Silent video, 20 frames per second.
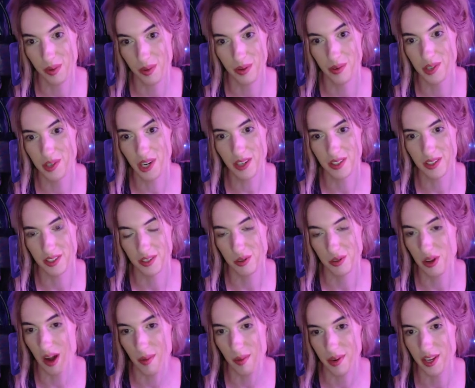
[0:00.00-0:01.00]
adjusts to
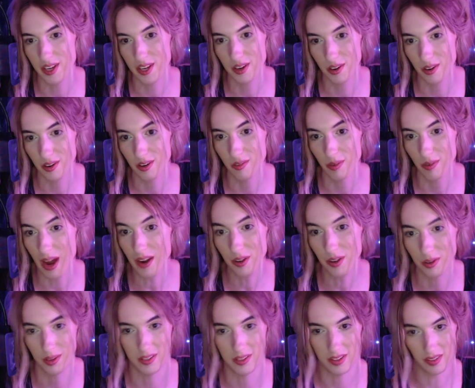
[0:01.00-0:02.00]
accommodate your
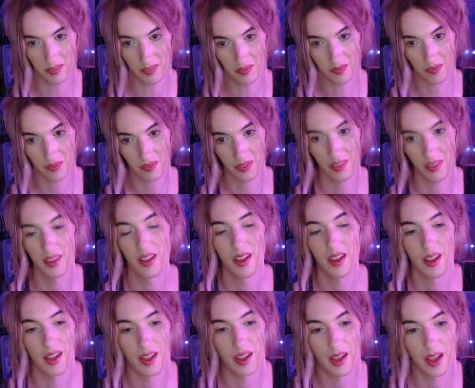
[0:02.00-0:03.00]
radicalism.
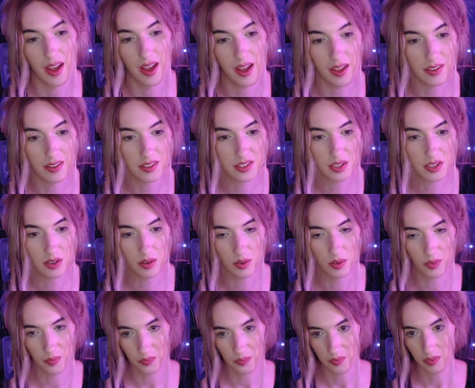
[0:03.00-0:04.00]

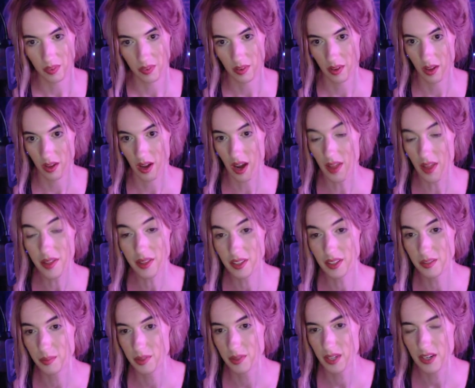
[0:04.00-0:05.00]
So I think
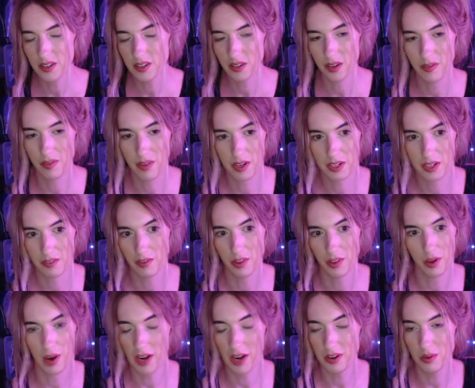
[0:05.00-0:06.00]
that's potentially effective.
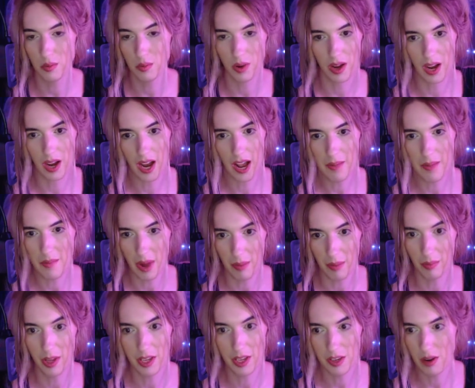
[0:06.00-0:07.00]
Although
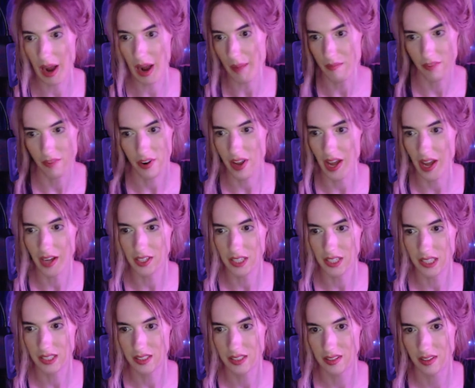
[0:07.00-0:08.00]
I'm like you, I'm very
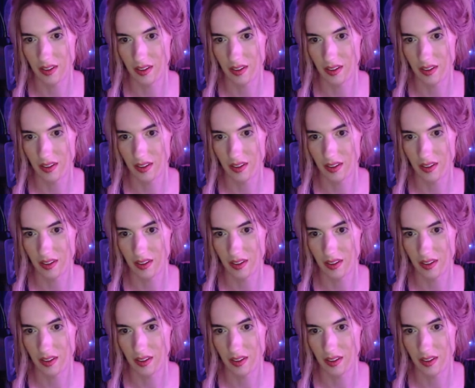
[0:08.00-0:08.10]
anxious.